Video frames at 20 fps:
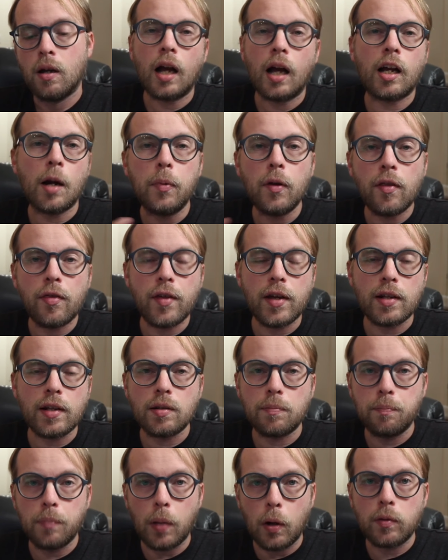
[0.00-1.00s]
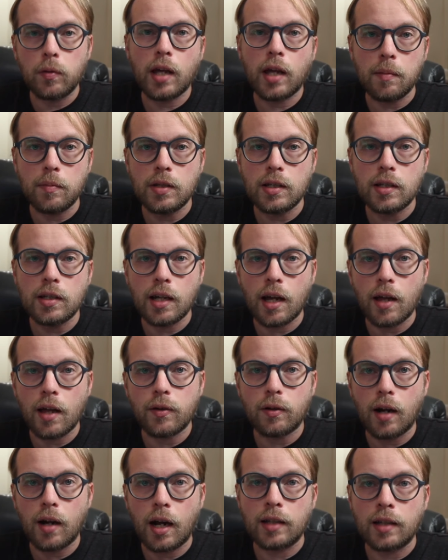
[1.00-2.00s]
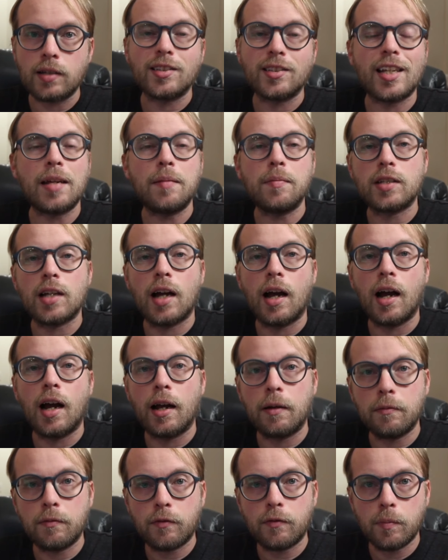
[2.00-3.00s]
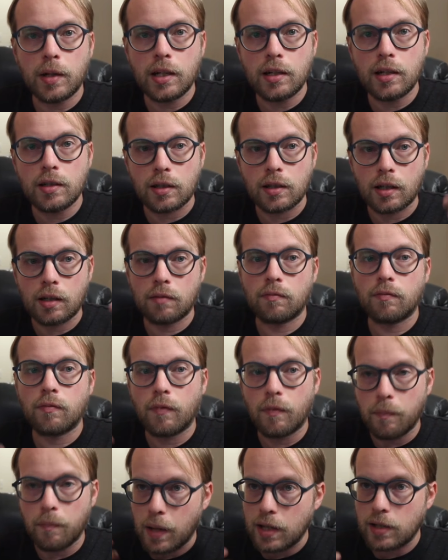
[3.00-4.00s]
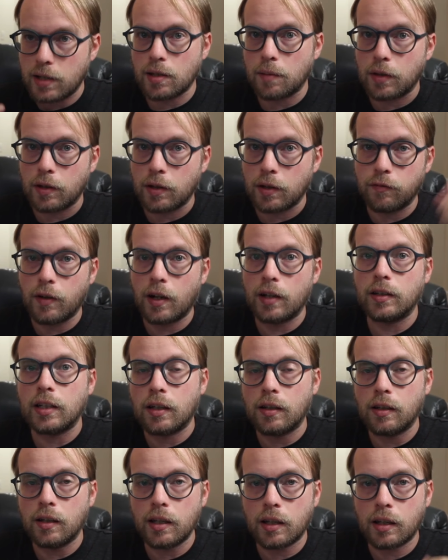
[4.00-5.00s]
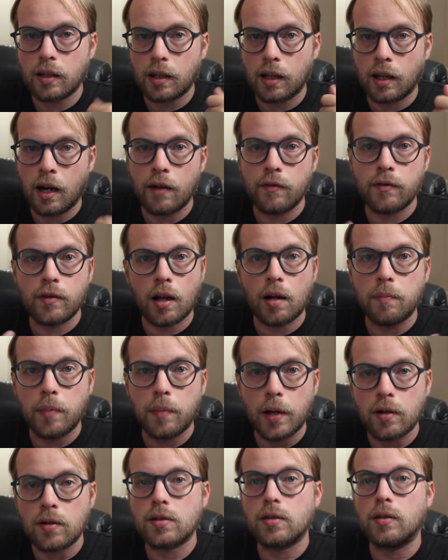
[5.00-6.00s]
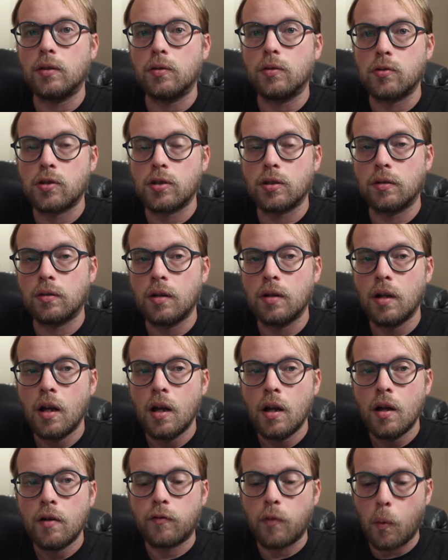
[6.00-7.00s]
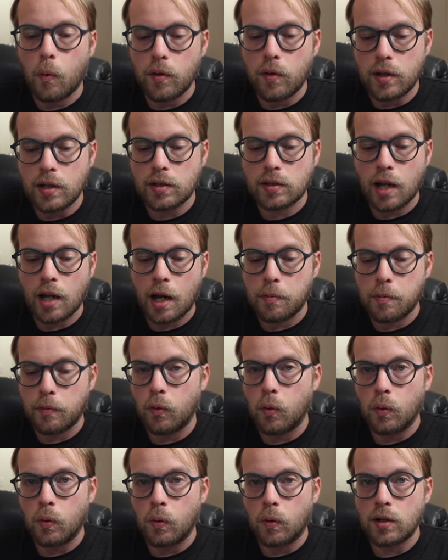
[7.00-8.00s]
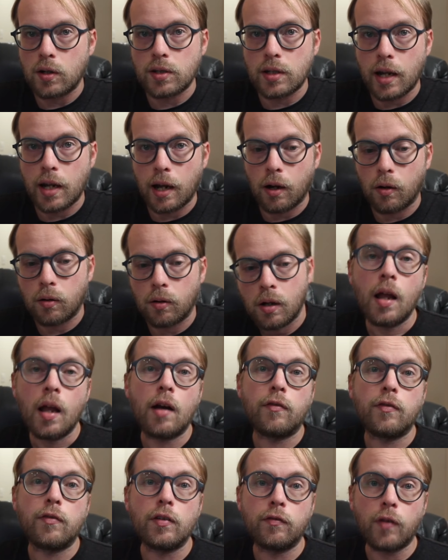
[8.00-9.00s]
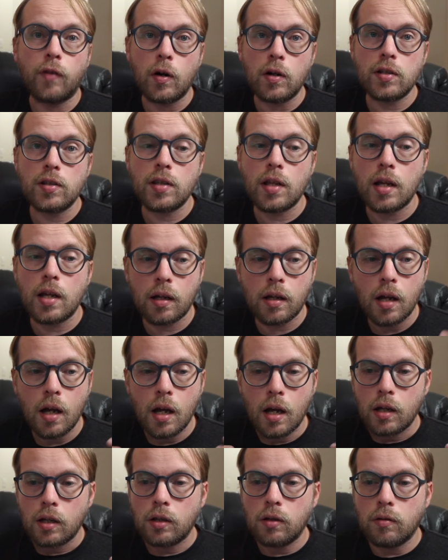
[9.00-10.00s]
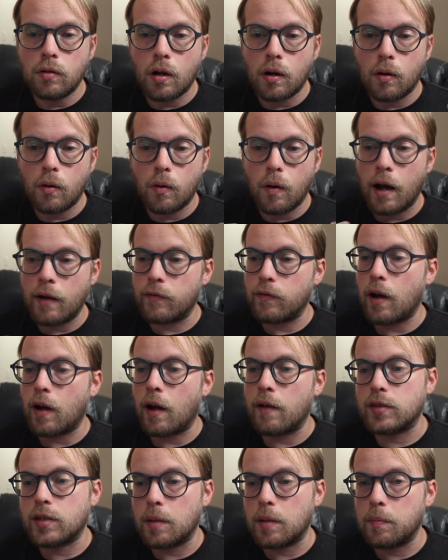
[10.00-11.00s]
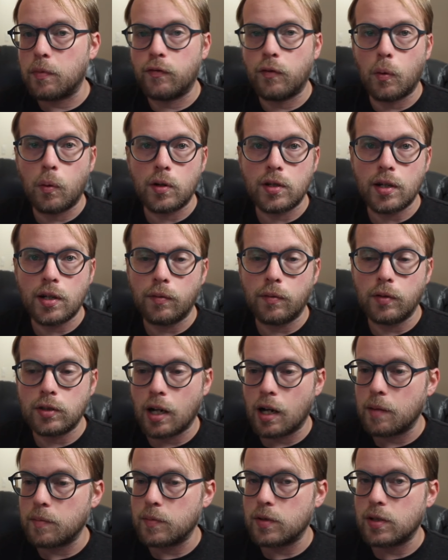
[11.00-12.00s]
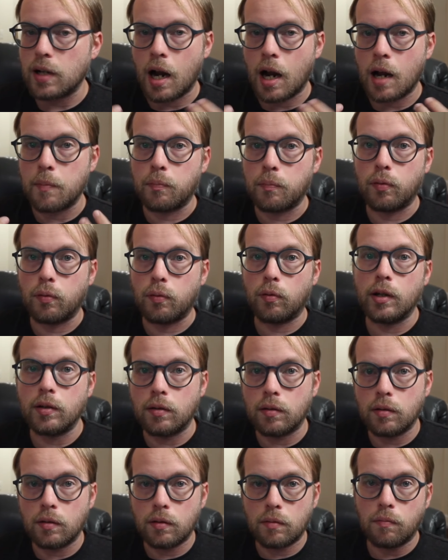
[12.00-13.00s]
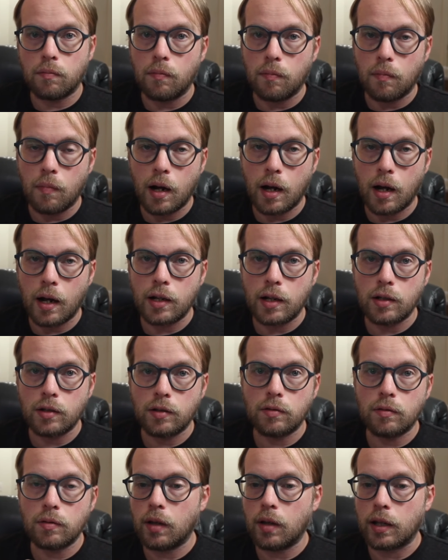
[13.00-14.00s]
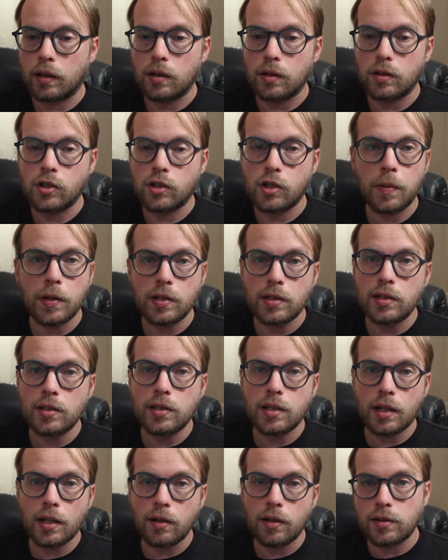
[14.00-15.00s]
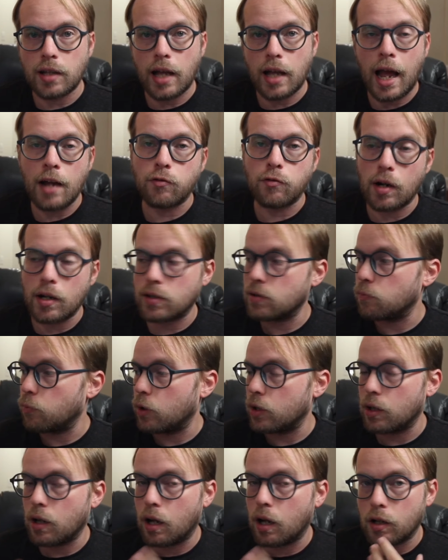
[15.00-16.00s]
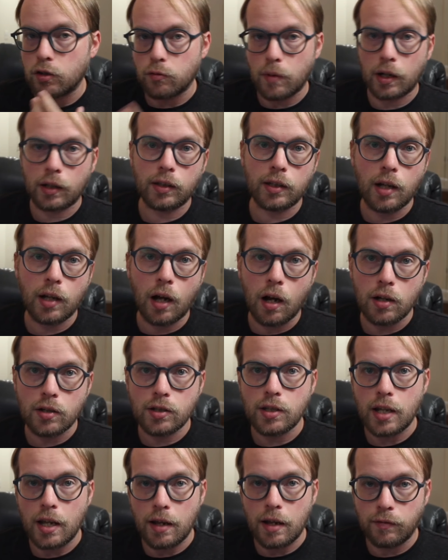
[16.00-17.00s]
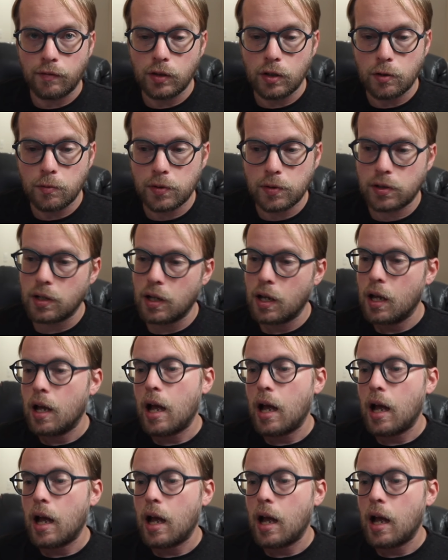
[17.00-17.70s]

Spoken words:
A couple of things that both came together at the same time for me to make something finally click, and I've got a better solution for these type of orders now. Now, for the first thing, I've said before several times that I print my the shipping details, the address and whatnot directly onto the envelopes.